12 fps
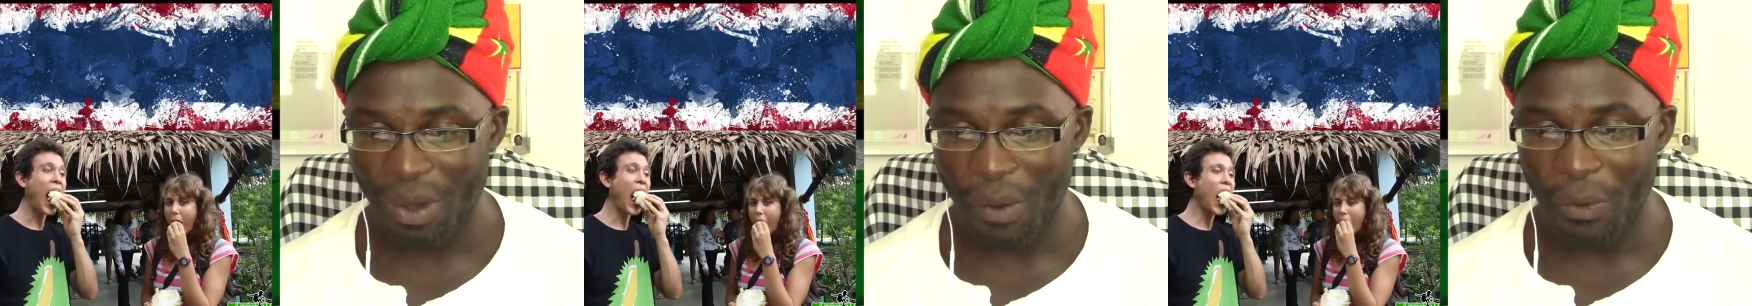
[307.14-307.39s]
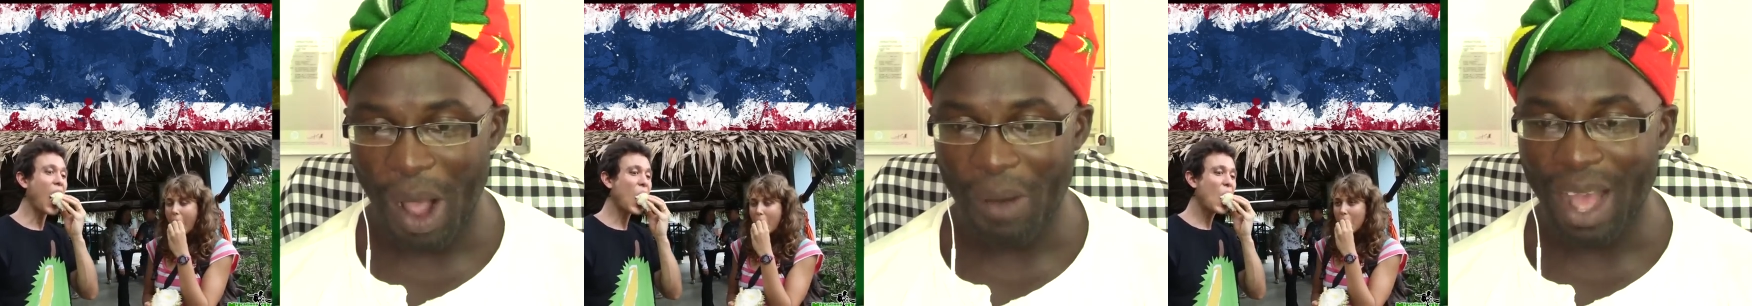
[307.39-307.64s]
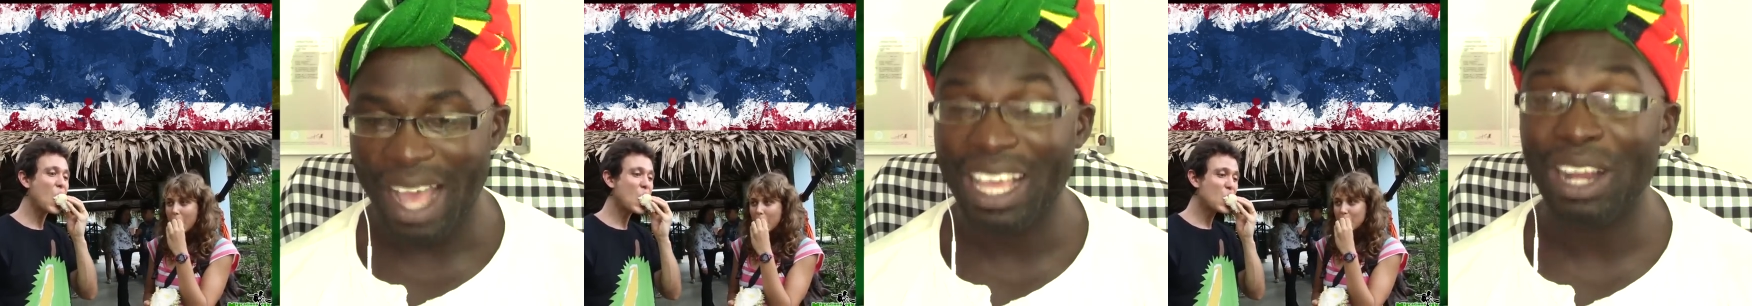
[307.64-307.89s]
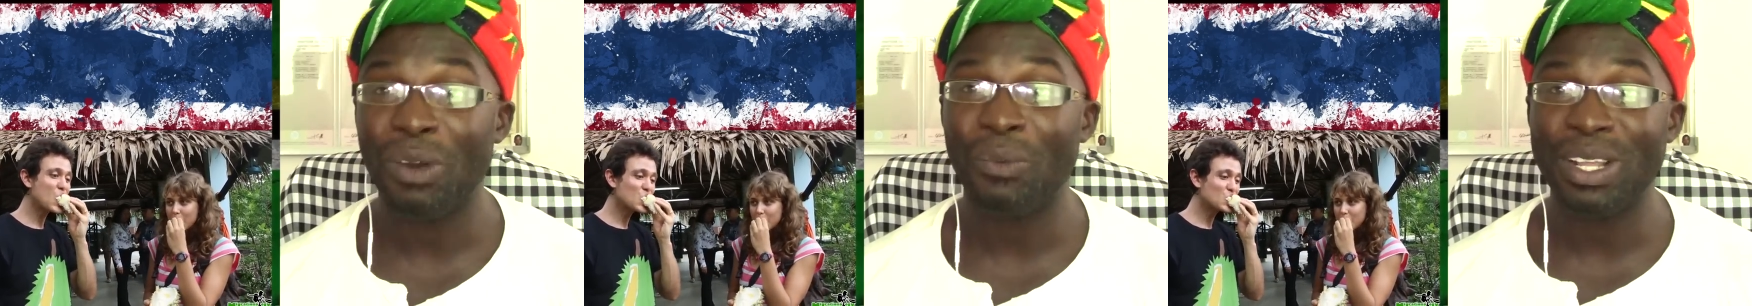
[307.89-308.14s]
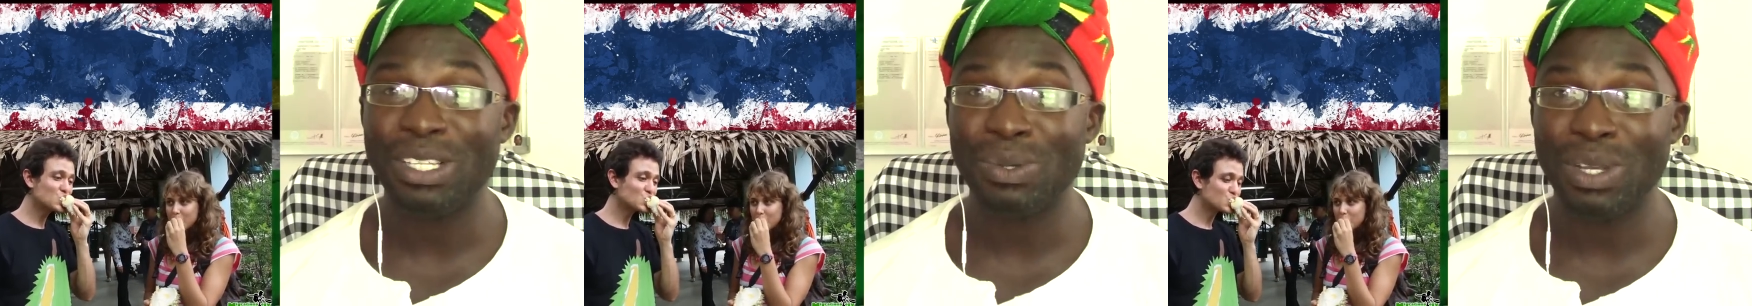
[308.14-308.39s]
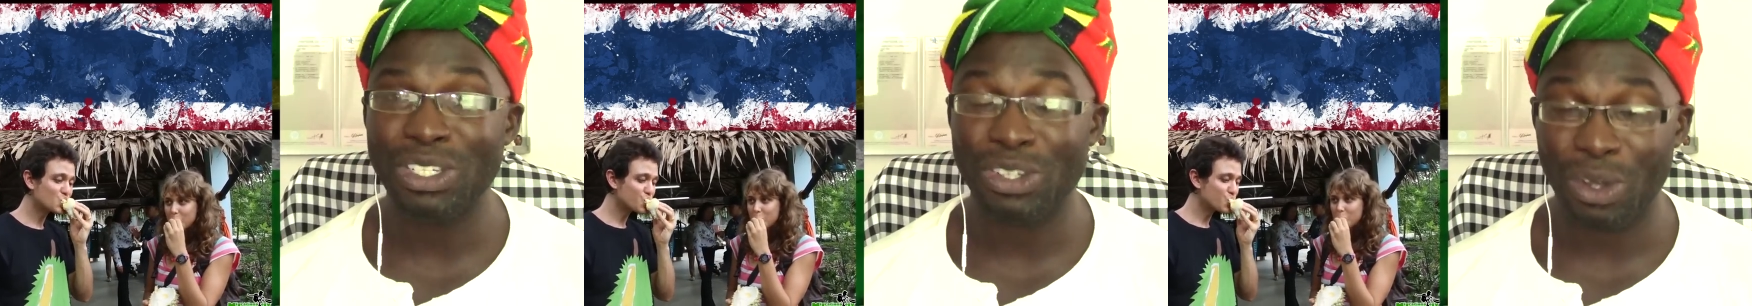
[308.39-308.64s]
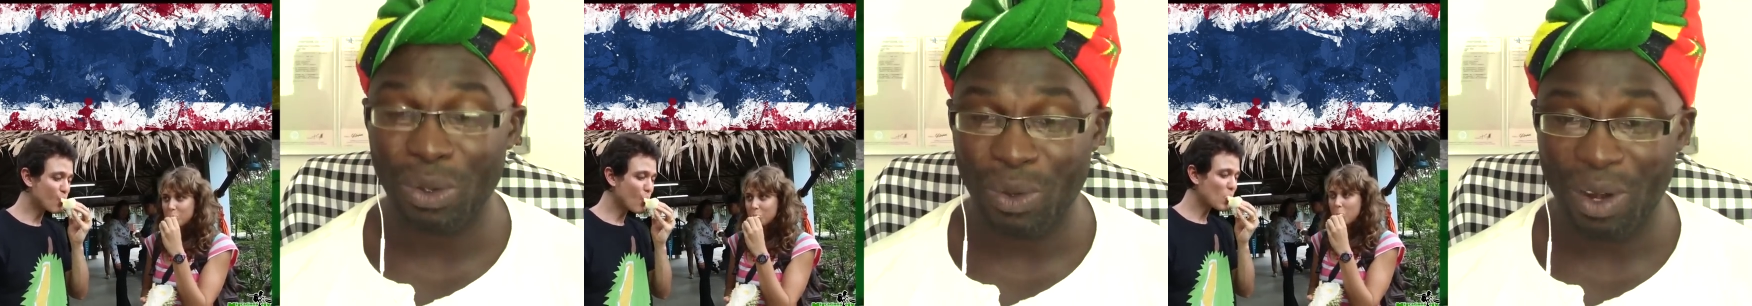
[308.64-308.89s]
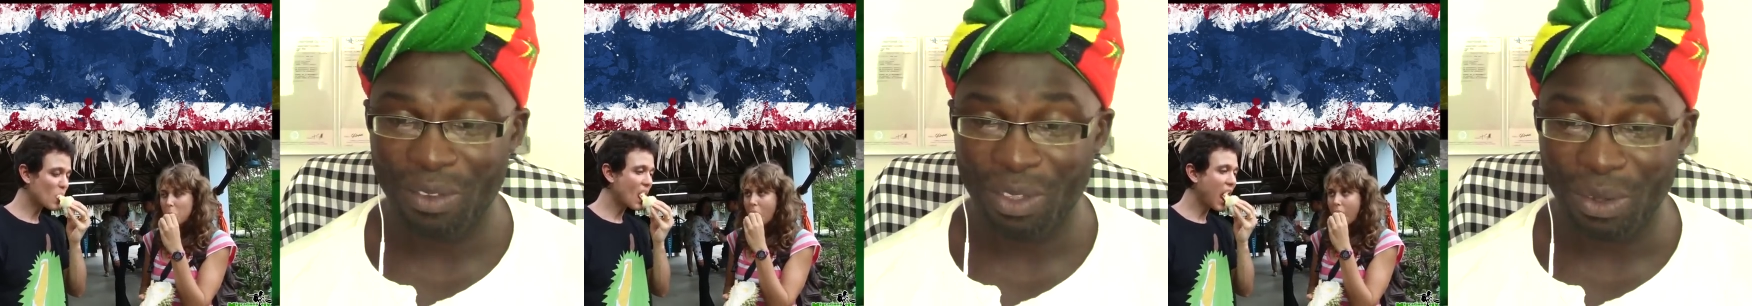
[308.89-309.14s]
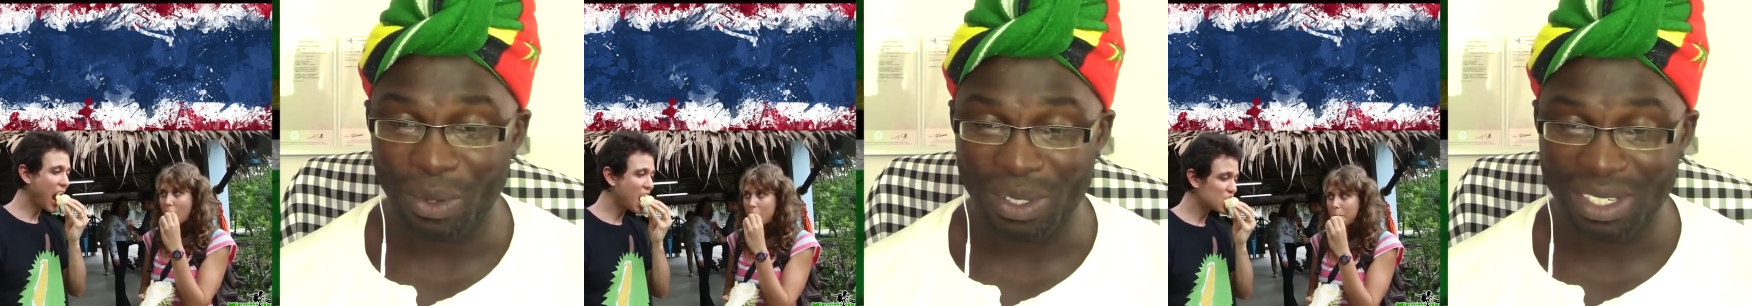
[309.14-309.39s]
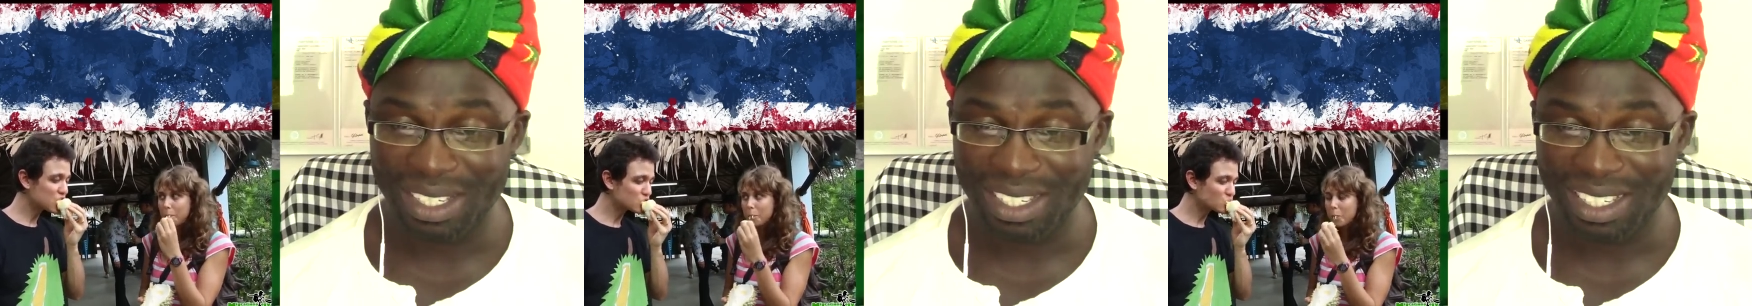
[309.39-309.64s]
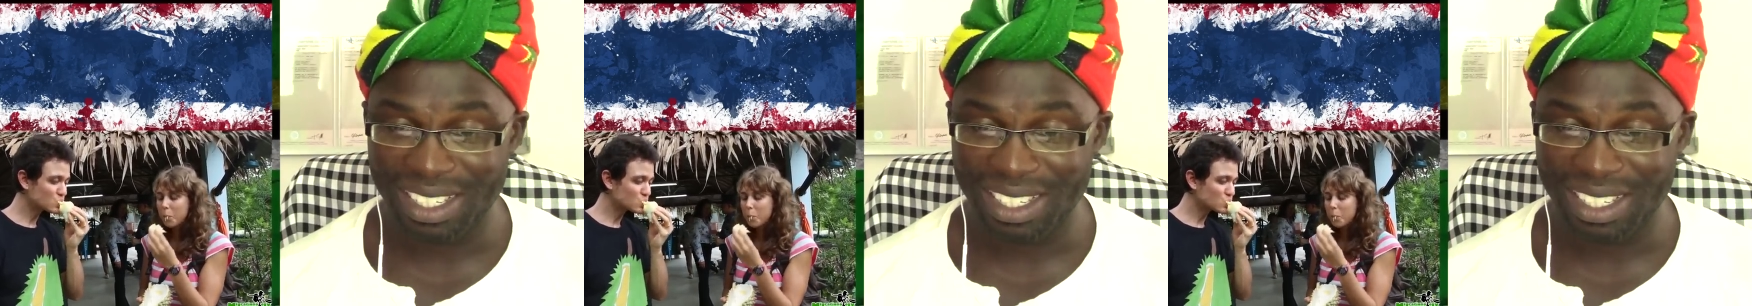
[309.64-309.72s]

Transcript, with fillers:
Speaker 1: Wow, I cannot wait to enjoy one of those.